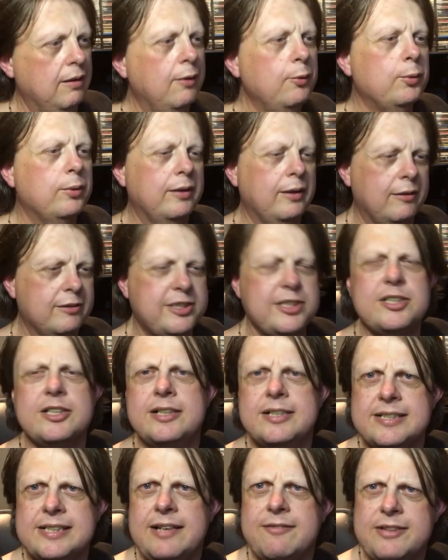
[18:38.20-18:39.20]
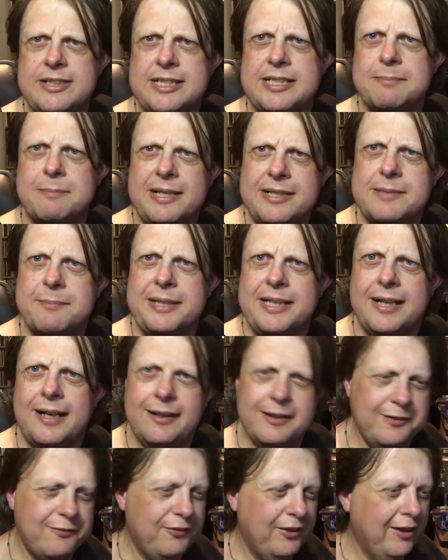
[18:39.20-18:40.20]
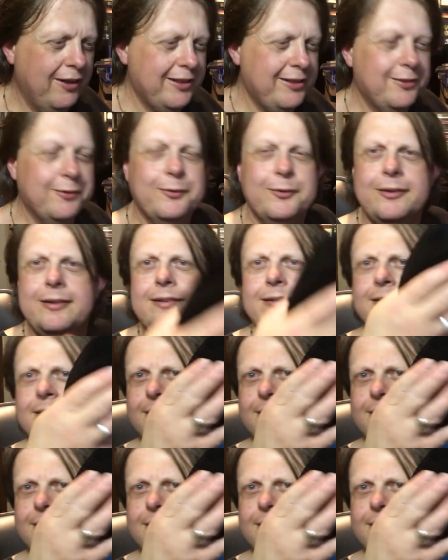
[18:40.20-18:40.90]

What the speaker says: Oh, I was just going to say, this is meant to be coloured vinyl.